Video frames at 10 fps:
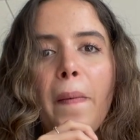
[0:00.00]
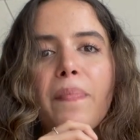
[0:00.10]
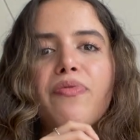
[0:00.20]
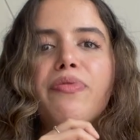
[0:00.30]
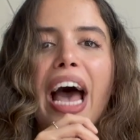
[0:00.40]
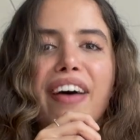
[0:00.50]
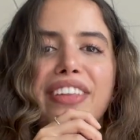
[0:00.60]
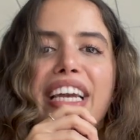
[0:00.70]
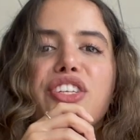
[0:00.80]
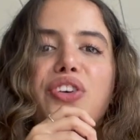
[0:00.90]
have that
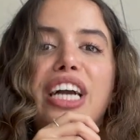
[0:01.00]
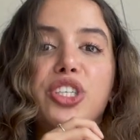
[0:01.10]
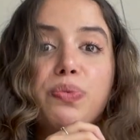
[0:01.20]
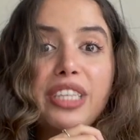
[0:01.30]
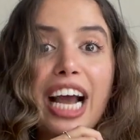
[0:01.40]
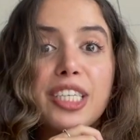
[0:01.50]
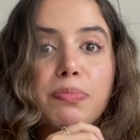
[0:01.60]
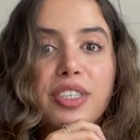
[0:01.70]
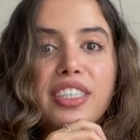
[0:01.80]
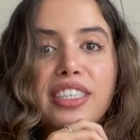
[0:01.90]
interaction with
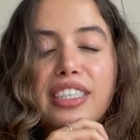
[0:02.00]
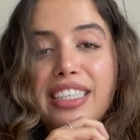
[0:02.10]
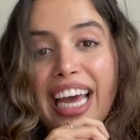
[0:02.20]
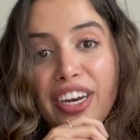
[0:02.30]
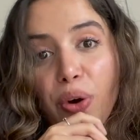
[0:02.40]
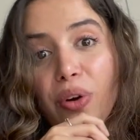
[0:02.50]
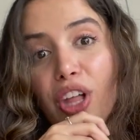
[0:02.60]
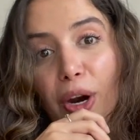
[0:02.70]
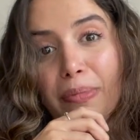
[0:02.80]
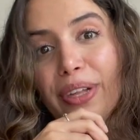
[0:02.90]
experts that know a lot
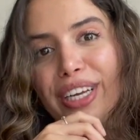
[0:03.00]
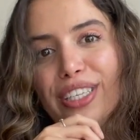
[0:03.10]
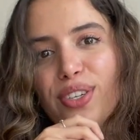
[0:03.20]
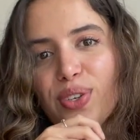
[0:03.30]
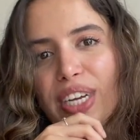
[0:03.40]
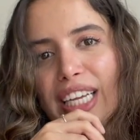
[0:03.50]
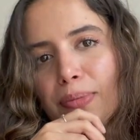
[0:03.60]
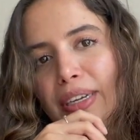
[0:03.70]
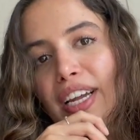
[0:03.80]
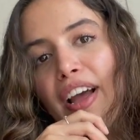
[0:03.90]
about the industry has
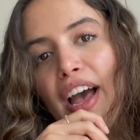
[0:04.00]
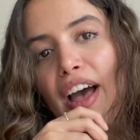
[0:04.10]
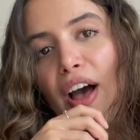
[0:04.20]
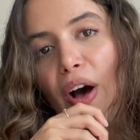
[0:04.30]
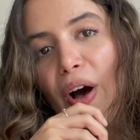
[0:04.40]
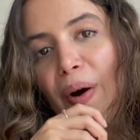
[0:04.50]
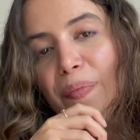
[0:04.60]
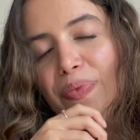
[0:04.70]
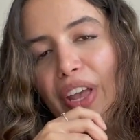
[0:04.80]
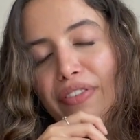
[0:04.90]
been
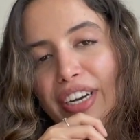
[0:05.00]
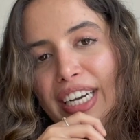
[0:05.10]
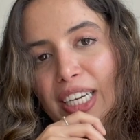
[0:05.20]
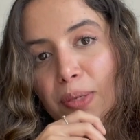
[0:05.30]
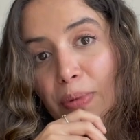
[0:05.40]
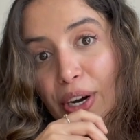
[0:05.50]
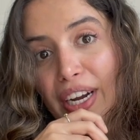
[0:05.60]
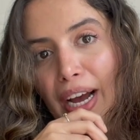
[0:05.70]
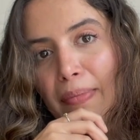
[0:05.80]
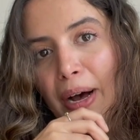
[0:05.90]
a very nice perk
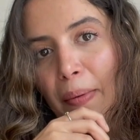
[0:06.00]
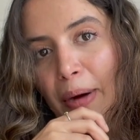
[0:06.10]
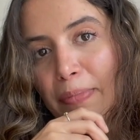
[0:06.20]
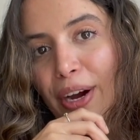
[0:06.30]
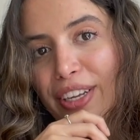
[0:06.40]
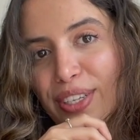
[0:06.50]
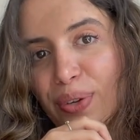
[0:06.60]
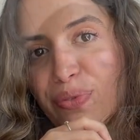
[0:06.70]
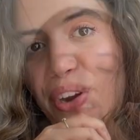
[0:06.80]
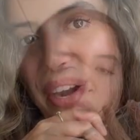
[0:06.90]
about my project so
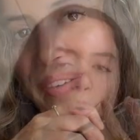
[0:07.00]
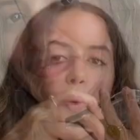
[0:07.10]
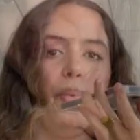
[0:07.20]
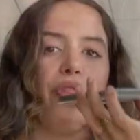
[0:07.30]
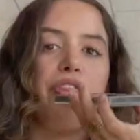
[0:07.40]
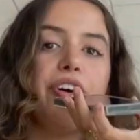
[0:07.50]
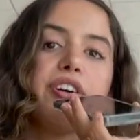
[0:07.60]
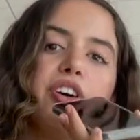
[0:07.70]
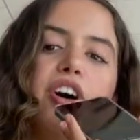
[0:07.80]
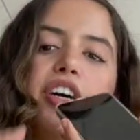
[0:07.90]
far. So the
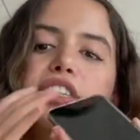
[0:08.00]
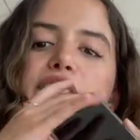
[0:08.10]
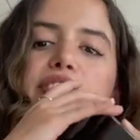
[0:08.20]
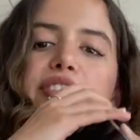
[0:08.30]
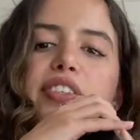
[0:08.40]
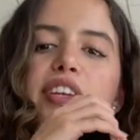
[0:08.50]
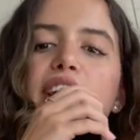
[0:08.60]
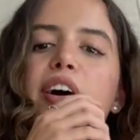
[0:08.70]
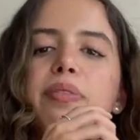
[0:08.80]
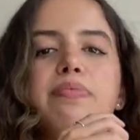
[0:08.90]
cons.
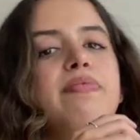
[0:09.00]
How